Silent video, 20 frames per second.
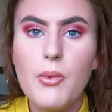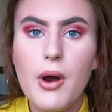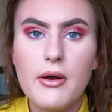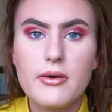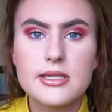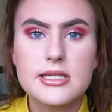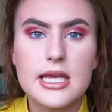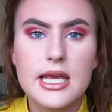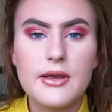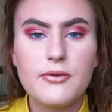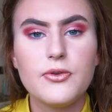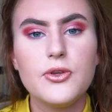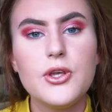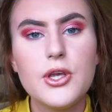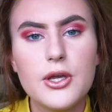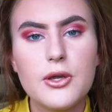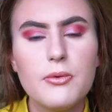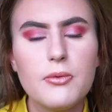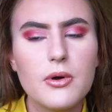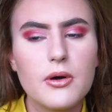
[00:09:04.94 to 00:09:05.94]
Whereas if
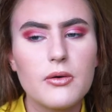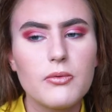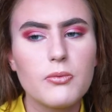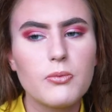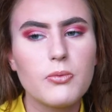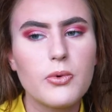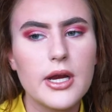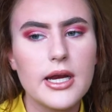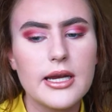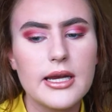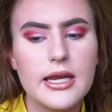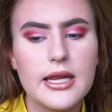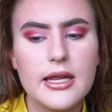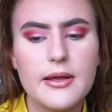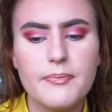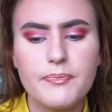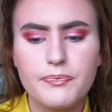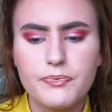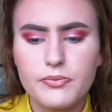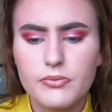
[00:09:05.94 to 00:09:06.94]
you
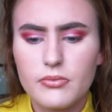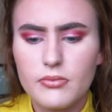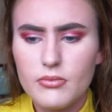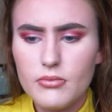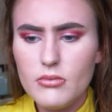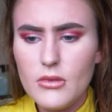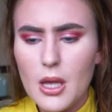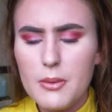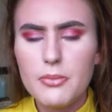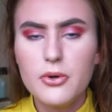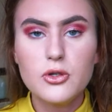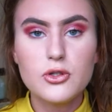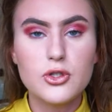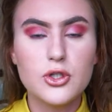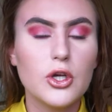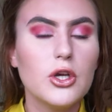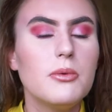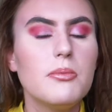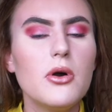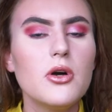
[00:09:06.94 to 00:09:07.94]
really put
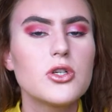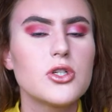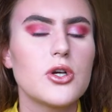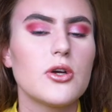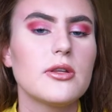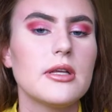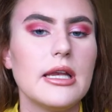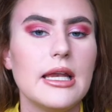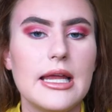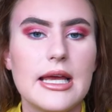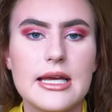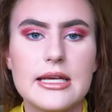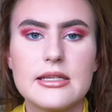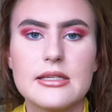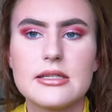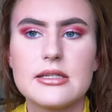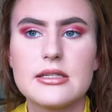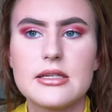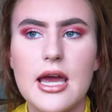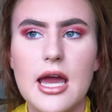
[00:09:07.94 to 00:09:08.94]
too much on the
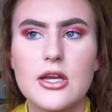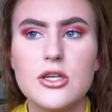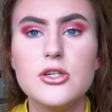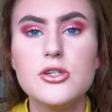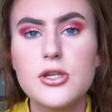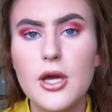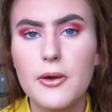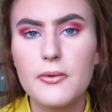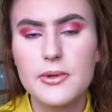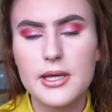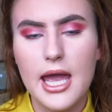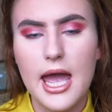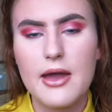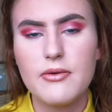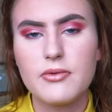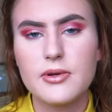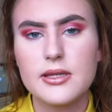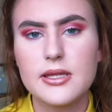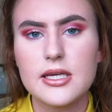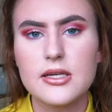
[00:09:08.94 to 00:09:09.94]
list and you don't get
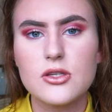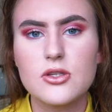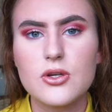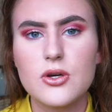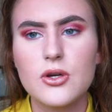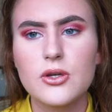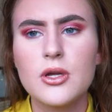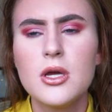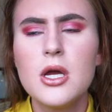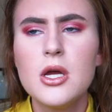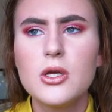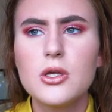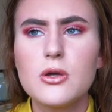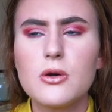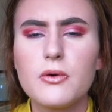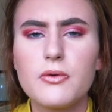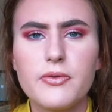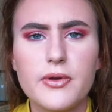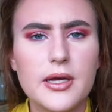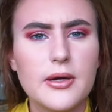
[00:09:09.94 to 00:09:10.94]
everything done,
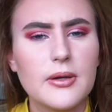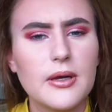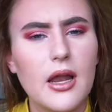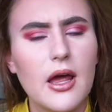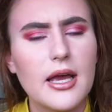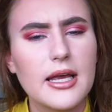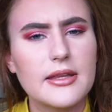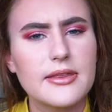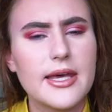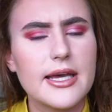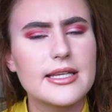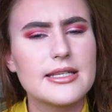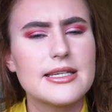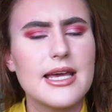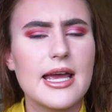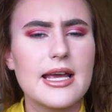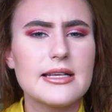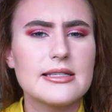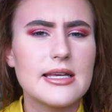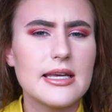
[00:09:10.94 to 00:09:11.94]
you'll feel like that
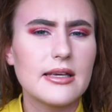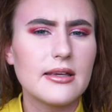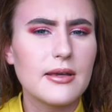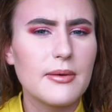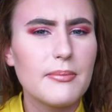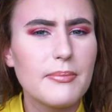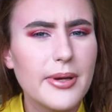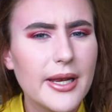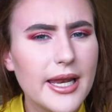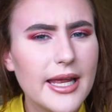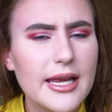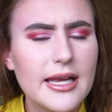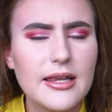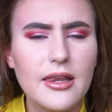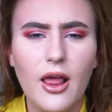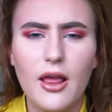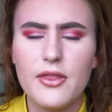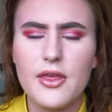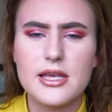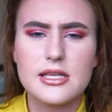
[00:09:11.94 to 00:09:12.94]
day's
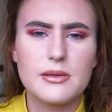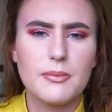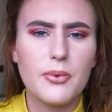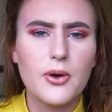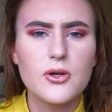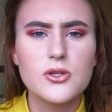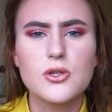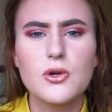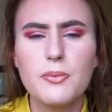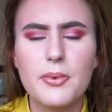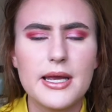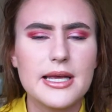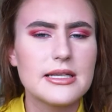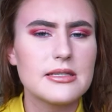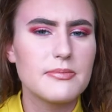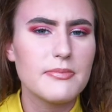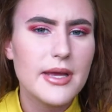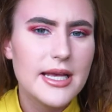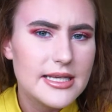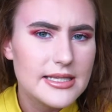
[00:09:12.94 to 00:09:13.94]
incomplete, like there's a puzzle
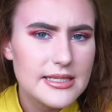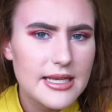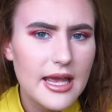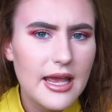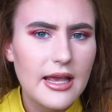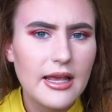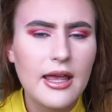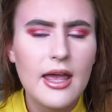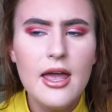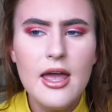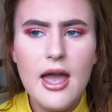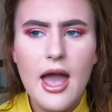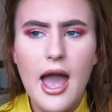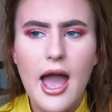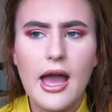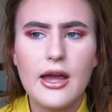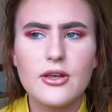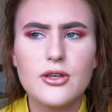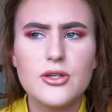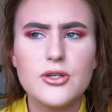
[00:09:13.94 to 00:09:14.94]
piece missing
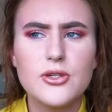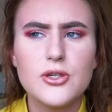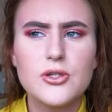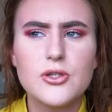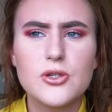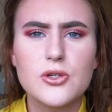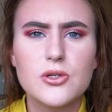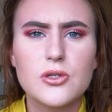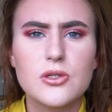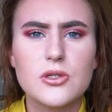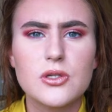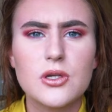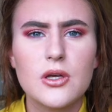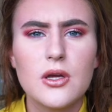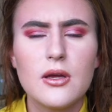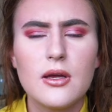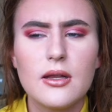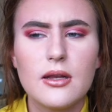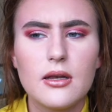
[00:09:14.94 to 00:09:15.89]
and you just